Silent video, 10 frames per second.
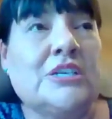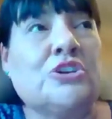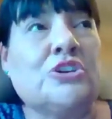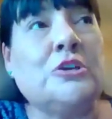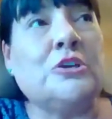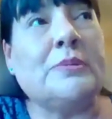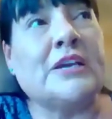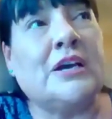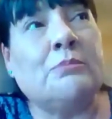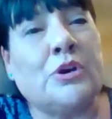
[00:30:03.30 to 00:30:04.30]
So you
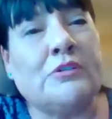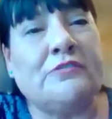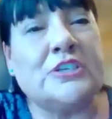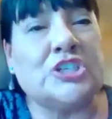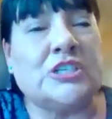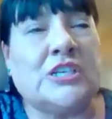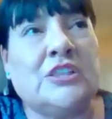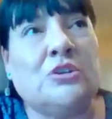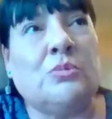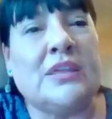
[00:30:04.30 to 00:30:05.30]
become more efficient
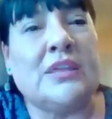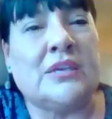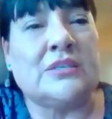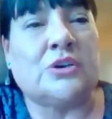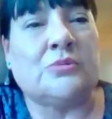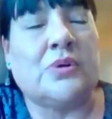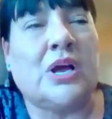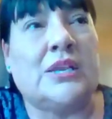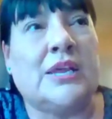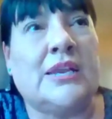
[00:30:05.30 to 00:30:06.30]
in the way things are
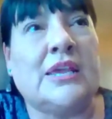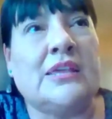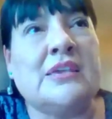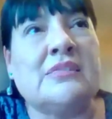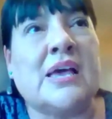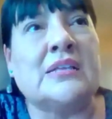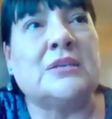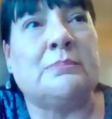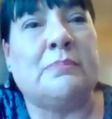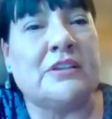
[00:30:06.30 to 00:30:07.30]
run. And I think that's
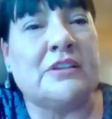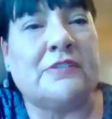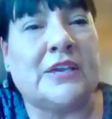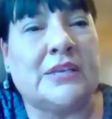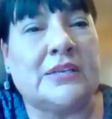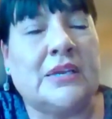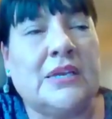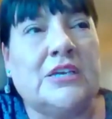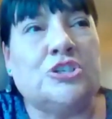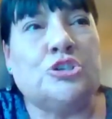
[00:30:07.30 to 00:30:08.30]
a benefit
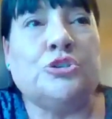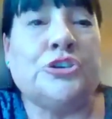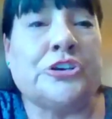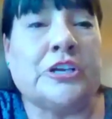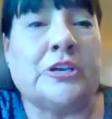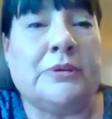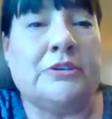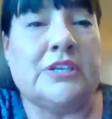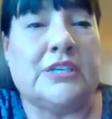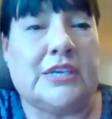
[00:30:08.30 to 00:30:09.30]
to your
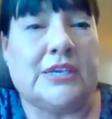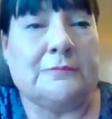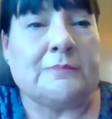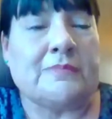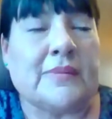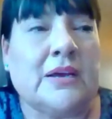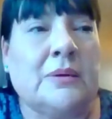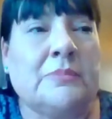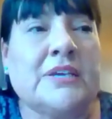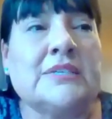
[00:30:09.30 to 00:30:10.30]
community,
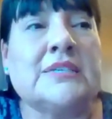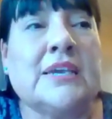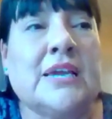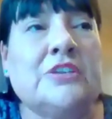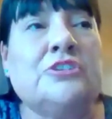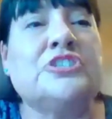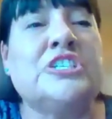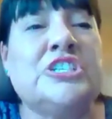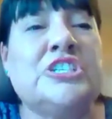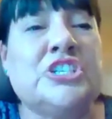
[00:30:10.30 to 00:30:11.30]
because again, you're
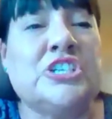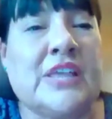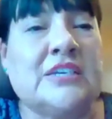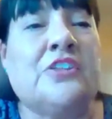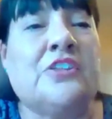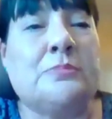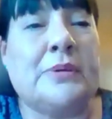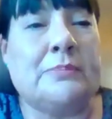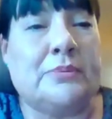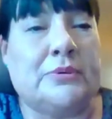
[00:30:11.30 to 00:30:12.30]
teaching that to other
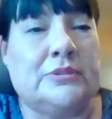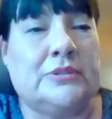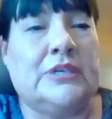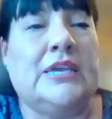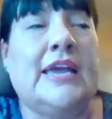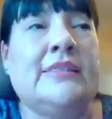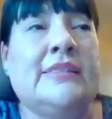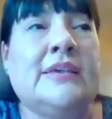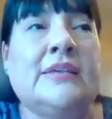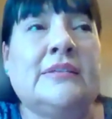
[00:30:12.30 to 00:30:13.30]
people
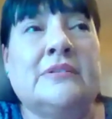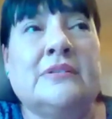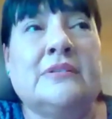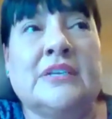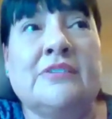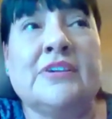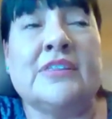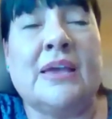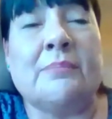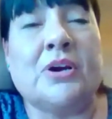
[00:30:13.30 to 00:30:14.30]
and then giving
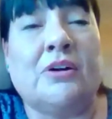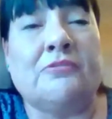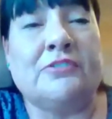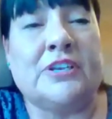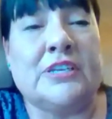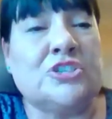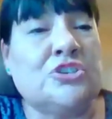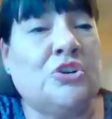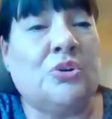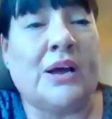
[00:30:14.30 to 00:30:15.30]
them confidence
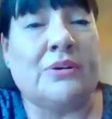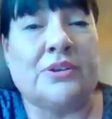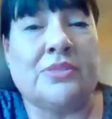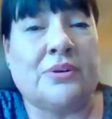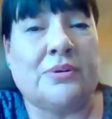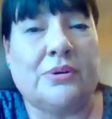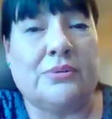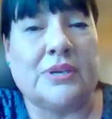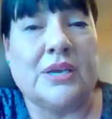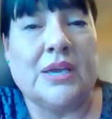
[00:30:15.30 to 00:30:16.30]
to go out on their own.